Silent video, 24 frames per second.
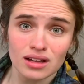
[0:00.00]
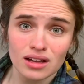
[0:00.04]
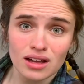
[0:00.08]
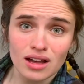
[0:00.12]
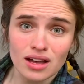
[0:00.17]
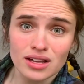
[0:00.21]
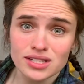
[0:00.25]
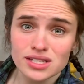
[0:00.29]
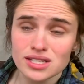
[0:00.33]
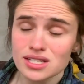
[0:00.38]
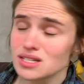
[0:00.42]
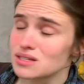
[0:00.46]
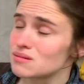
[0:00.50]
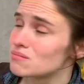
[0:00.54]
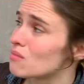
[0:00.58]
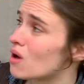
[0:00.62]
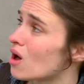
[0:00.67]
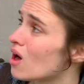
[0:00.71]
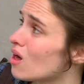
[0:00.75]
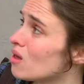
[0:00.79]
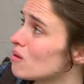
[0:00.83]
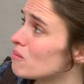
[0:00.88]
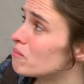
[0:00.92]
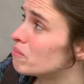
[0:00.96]
A
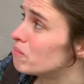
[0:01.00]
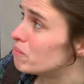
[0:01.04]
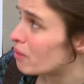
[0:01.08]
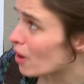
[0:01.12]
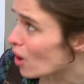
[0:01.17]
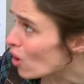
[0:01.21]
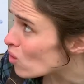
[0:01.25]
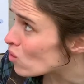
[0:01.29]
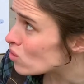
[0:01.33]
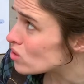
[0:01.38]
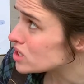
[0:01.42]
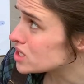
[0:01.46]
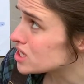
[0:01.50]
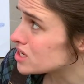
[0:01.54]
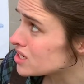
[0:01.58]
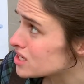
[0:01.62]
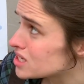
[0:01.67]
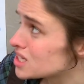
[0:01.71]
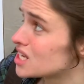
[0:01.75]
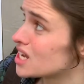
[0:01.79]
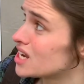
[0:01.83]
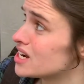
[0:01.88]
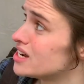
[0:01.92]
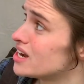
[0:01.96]
small boat
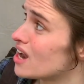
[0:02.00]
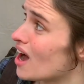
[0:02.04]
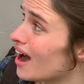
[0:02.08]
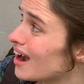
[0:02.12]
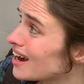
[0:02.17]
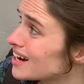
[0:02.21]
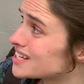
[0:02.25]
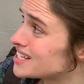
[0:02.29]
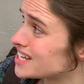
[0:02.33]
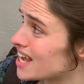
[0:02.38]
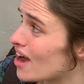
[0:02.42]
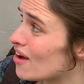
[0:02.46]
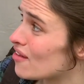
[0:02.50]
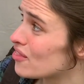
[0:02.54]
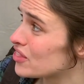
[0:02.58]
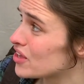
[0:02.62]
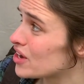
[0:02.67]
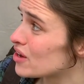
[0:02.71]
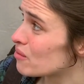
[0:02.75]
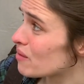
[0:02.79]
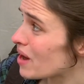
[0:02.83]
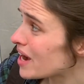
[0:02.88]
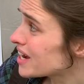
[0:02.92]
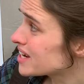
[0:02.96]
to knock down
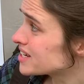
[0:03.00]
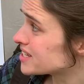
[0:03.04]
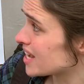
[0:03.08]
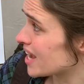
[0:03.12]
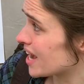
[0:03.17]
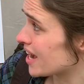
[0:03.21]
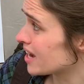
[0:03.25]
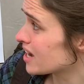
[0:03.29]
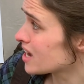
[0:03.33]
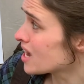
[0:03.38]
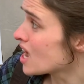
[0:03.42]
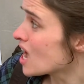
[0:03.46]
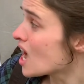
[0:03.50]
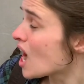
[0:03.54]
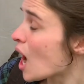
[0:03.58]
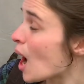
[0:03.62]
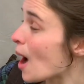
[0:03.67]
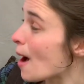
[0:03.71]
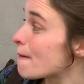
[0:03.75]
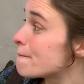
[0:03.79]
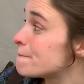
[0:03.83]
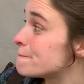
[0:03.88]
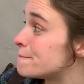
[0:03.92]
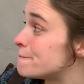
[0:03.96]
the orangutan.
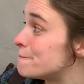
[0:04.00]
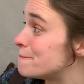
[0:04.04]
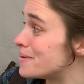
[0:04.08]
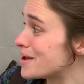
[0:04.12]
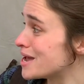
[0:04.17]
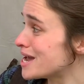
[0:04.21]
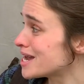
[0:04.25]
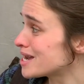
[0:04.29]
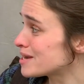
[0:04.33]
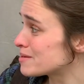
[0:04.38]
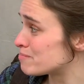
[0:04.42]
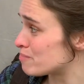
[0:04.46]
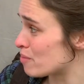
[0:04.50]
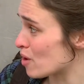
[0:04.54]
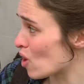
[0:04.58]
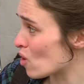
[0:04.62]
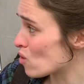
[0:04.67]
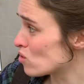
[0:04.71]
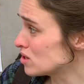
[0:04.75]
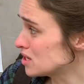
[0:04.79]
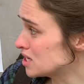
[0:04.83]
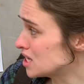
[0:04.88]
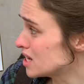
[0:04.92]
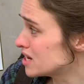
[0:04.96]
A big
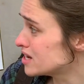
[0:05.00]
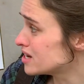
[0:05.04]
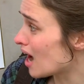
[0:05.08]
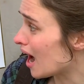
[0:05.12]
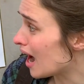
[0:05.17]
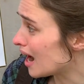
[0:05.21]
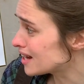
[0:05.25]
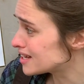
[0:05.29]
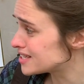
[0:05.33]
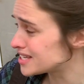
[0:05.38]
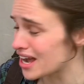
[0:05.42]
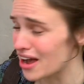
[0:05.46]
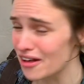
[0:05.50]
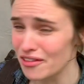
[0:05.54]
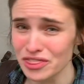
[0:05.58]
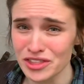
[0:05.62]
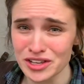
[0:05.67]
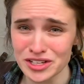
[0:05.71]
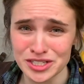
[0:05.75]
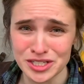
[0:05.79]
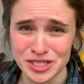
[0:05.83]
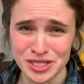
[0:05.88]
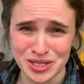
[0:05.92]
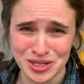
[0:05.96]
boat to knock down
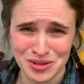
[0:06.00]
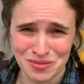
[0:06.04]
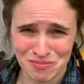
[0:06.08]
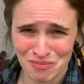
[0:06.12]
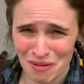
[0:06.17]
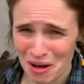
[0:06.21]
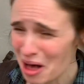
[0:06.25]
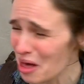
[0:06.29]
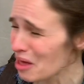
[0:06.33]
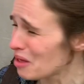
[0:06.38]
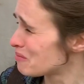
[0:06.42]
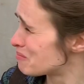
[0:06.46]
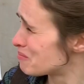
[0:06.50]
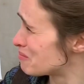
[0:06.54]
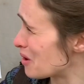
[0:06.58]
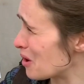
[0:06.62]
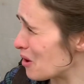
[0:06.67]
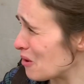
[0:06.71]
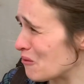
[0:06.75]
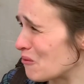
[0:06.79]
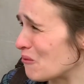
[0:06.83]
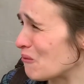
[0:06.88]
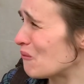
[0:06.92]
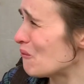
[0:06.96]
the small
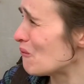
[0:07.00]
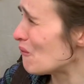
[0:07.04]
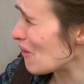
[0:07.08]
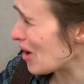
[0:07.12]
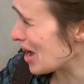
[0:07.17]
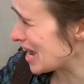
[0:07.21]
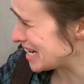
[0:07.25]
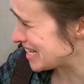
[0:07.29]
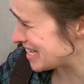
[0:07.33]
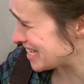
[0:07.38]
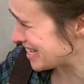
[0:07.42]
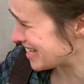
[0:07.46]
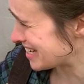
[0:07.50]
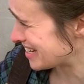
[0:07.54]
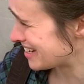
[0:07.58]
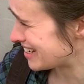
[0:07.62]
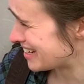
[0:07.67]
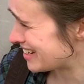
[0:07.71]
boat. What?